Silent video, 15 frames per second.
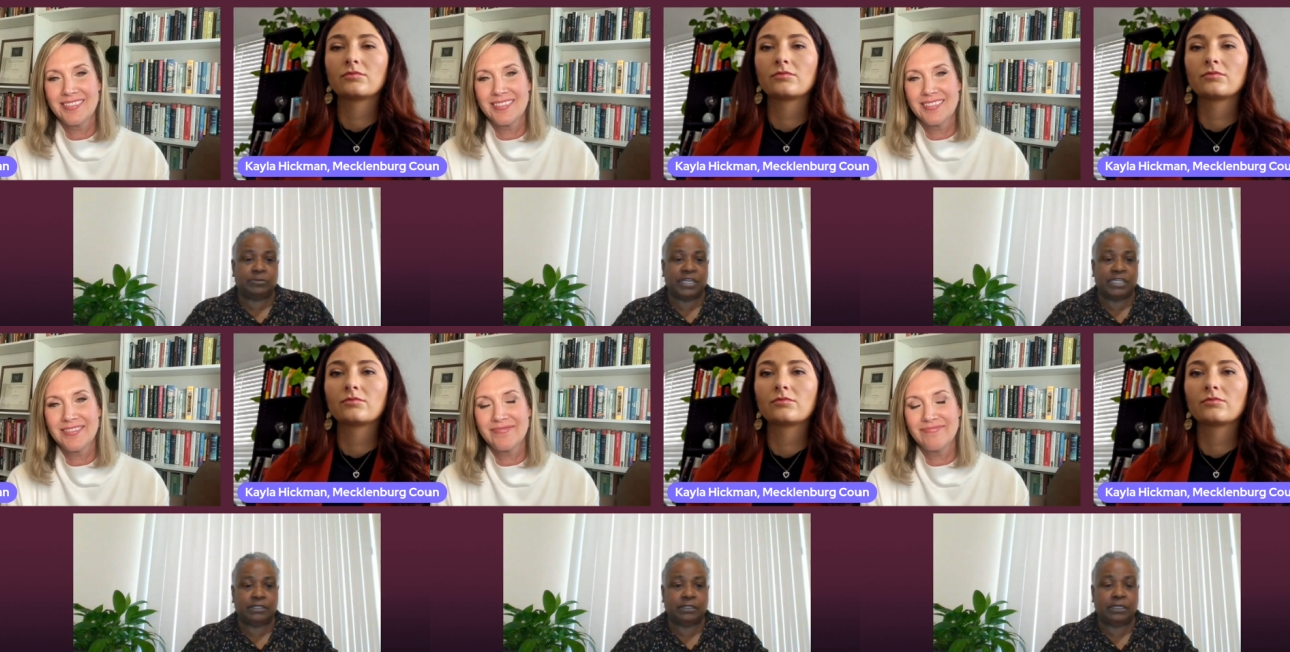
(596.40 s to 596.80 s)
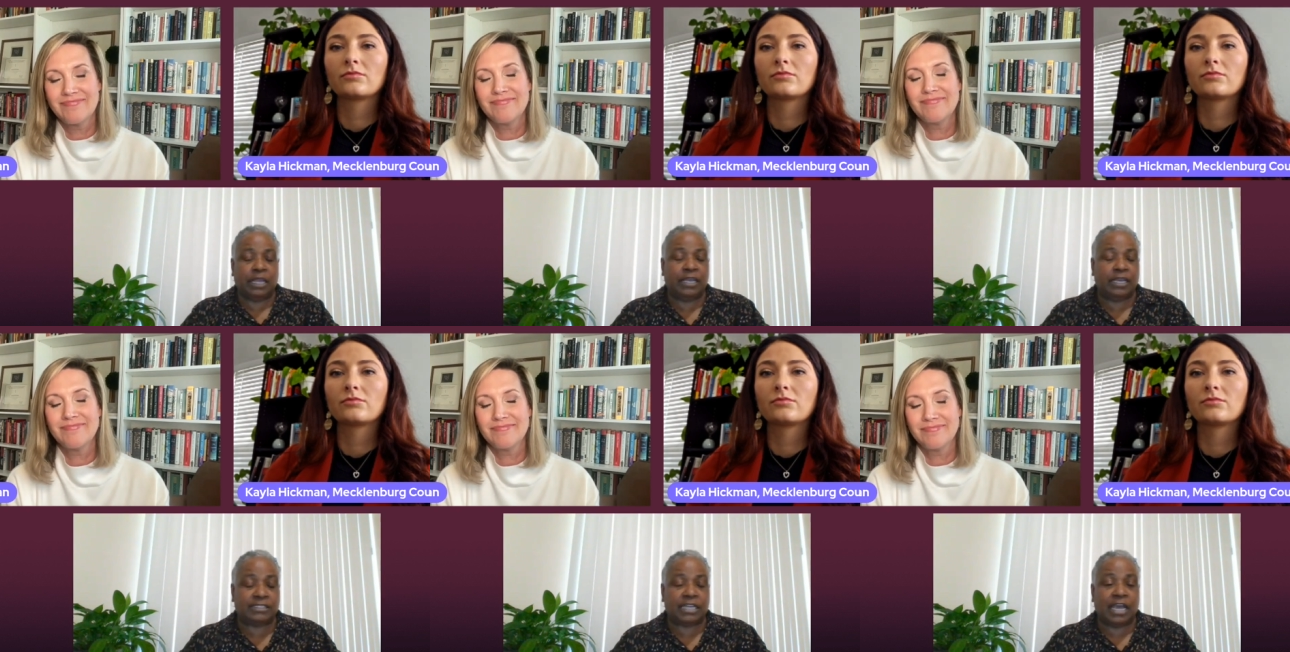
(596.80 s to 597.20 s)
Speaker 1: as my
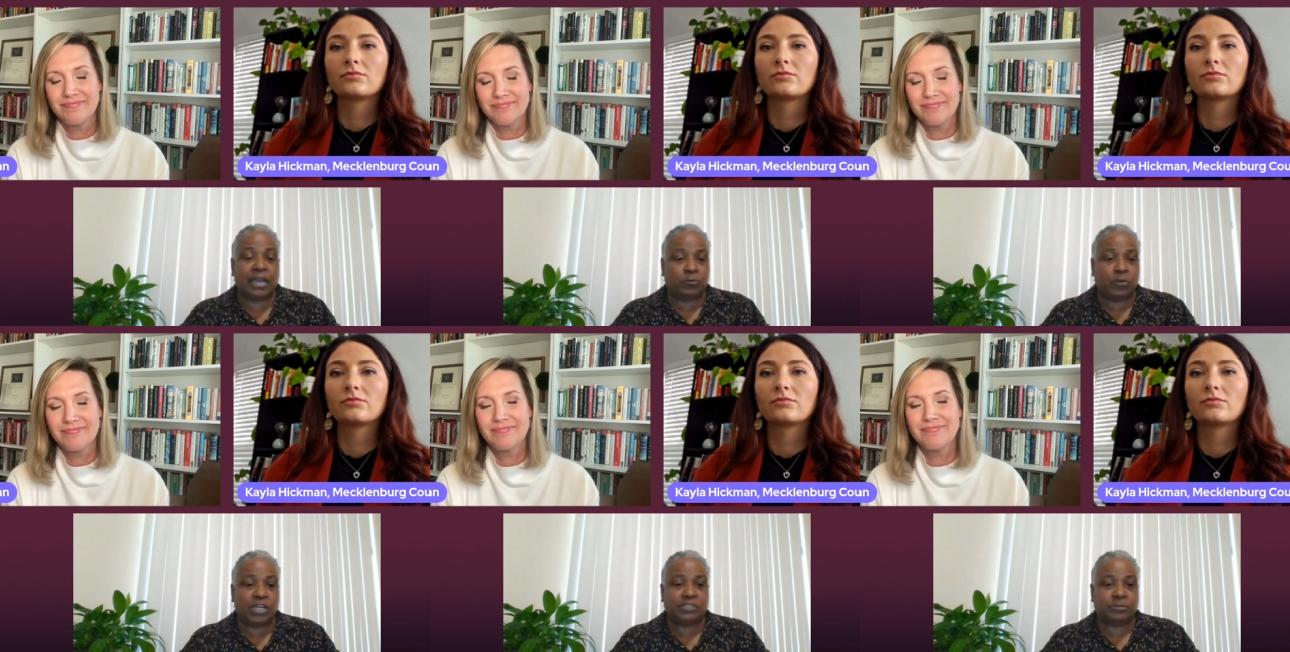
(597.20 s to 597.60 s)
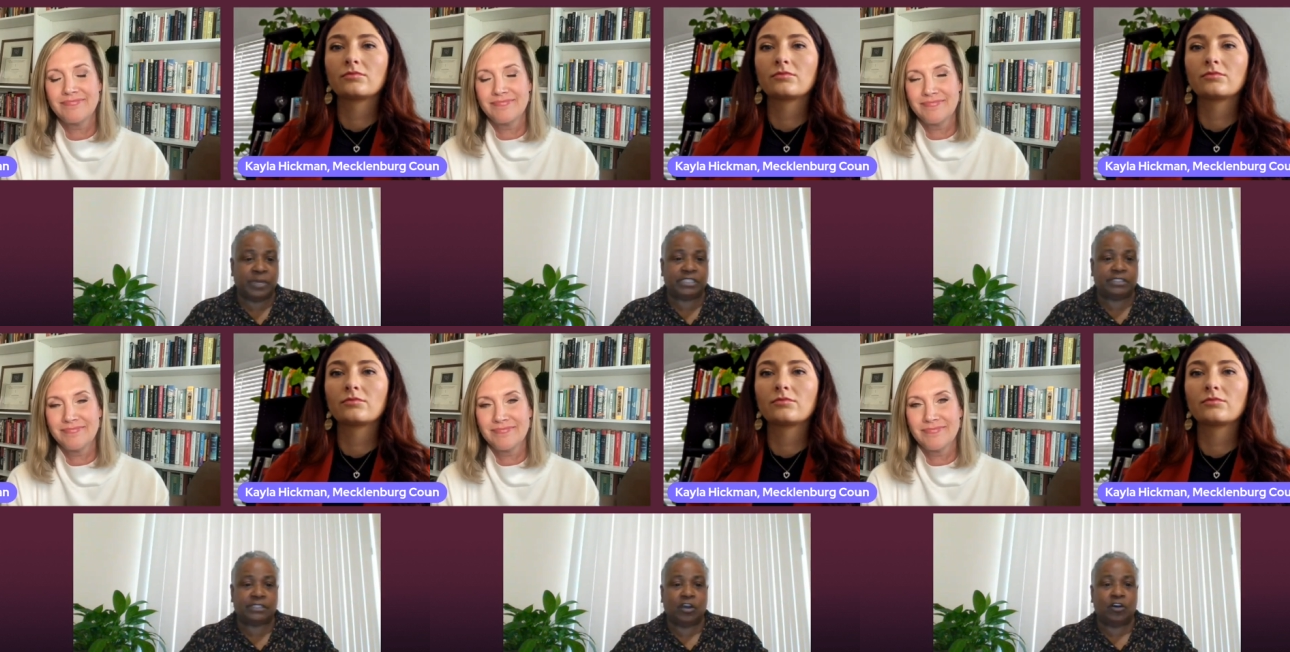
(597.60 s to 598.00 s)
as I was
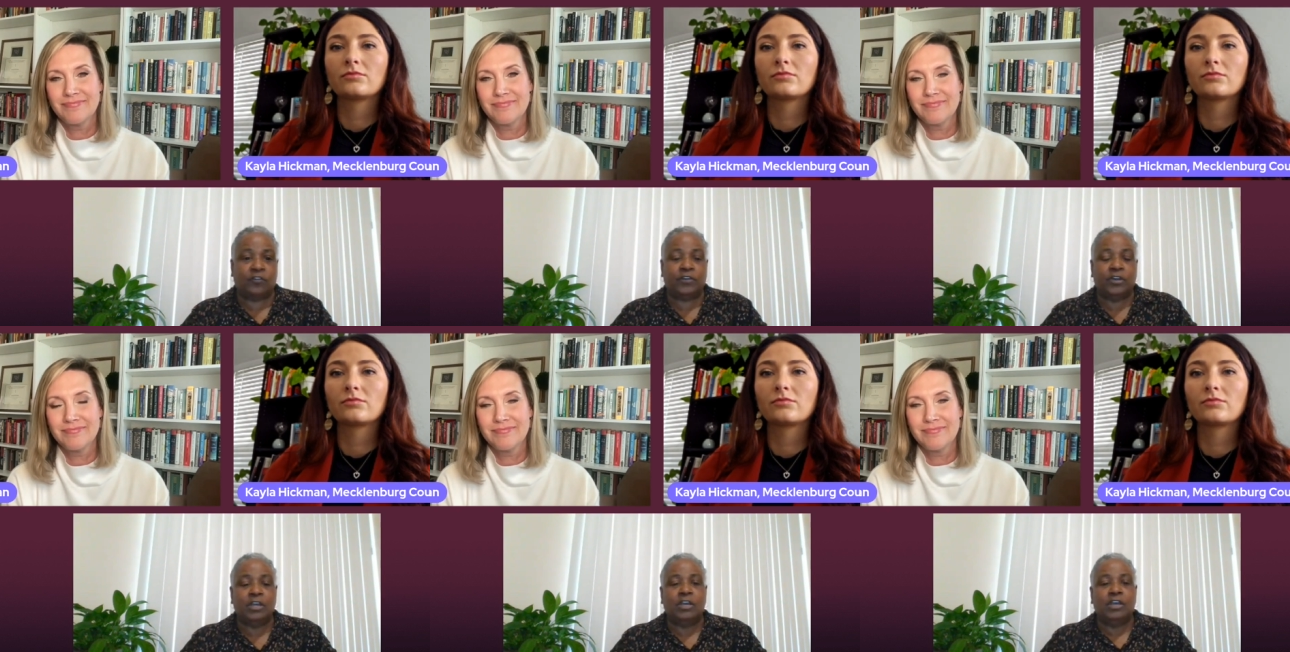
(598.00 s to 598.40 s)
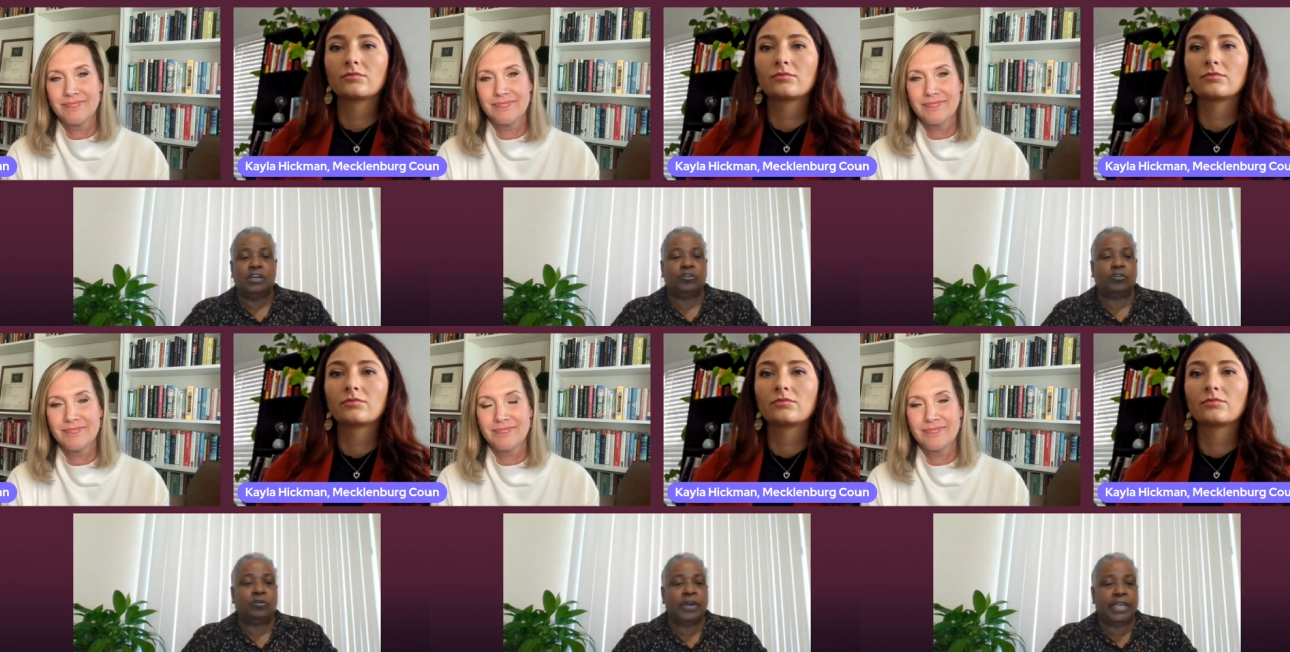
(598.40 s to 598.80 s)
myself,
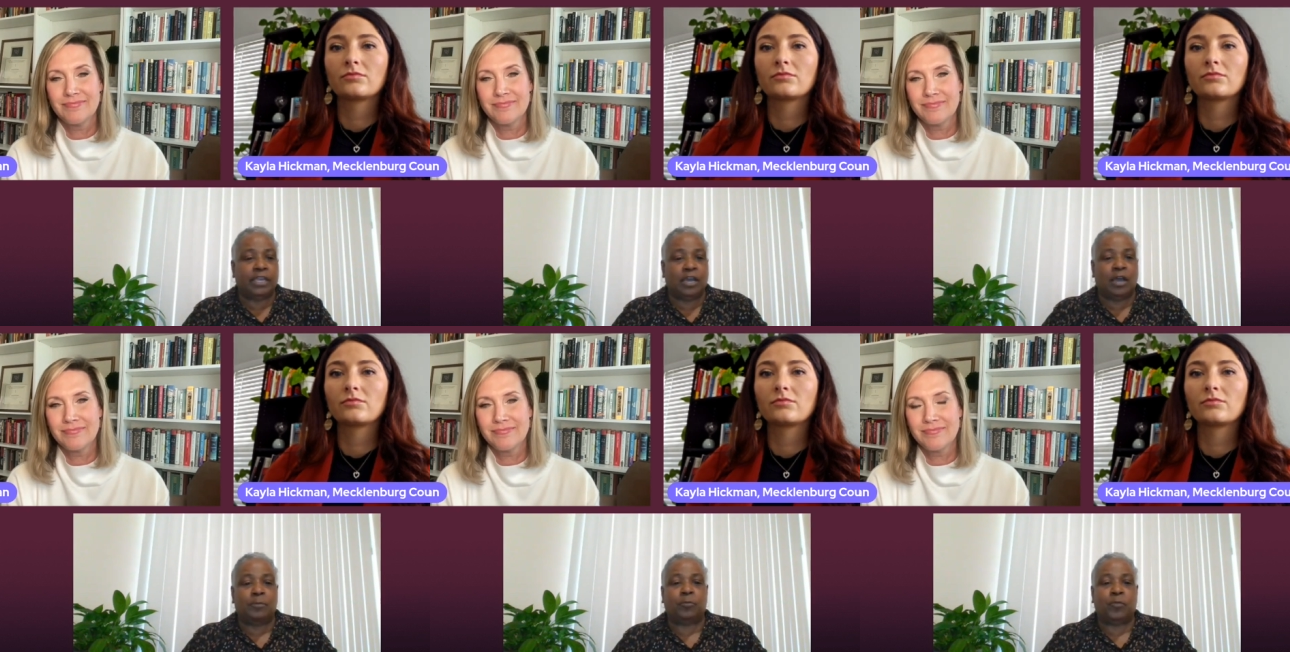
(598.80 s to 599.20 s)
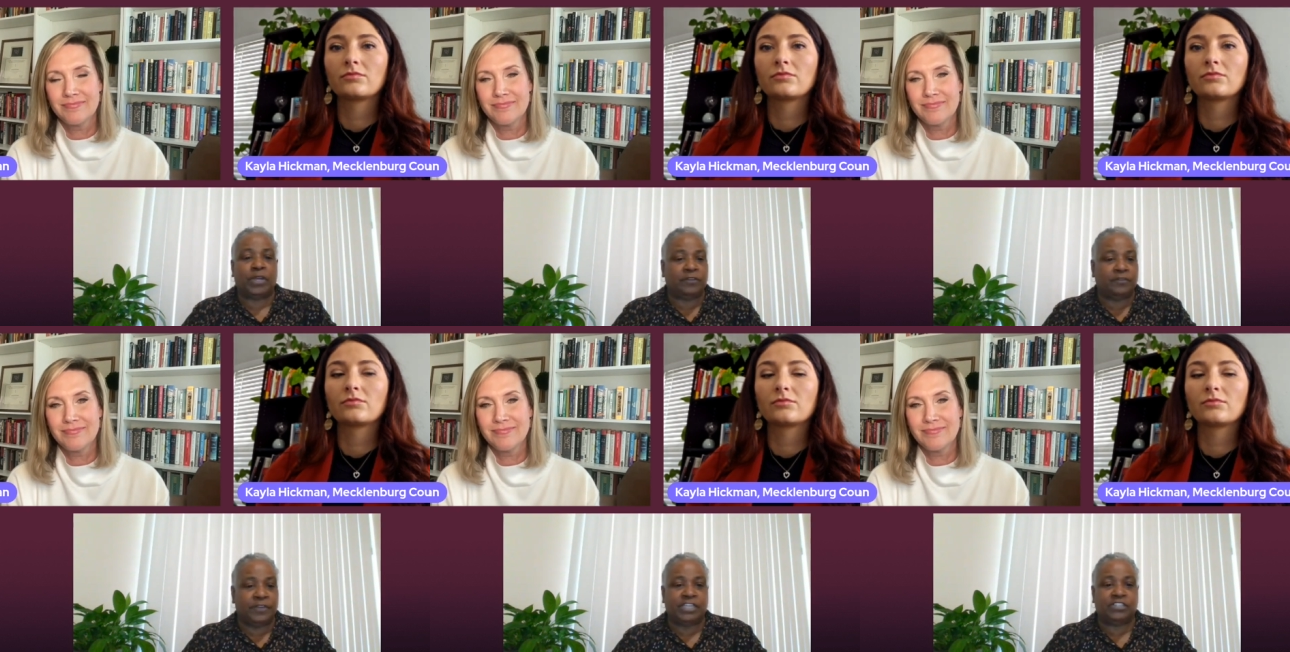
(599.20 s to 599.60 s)
growing up
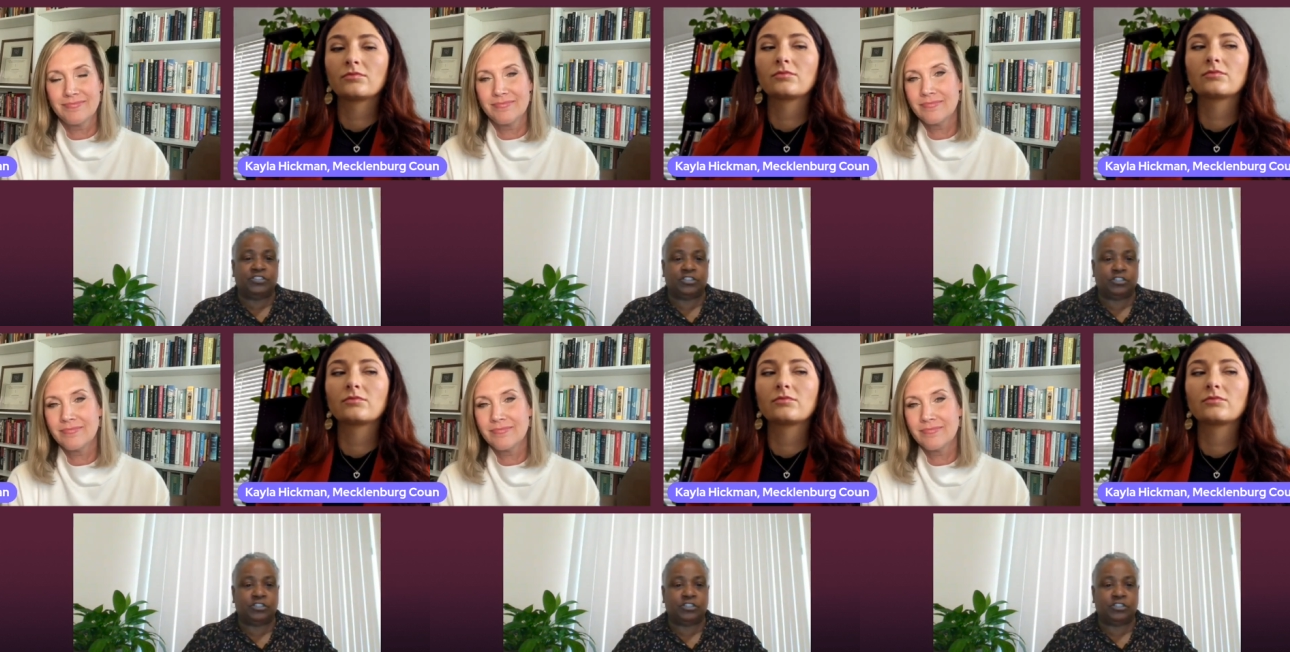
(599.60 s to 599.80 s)
one of eight